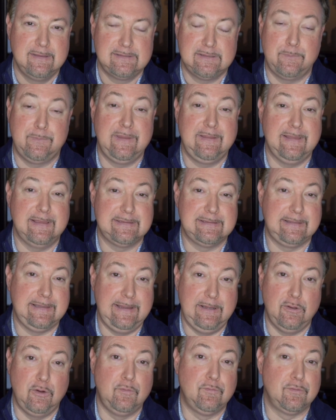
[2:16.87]
something that's
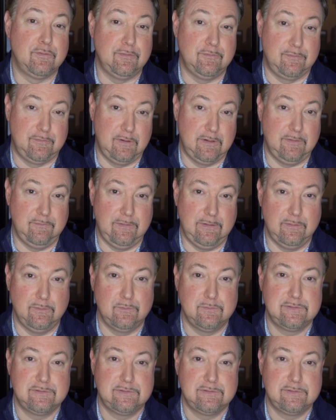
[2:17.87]
laid over in front of you.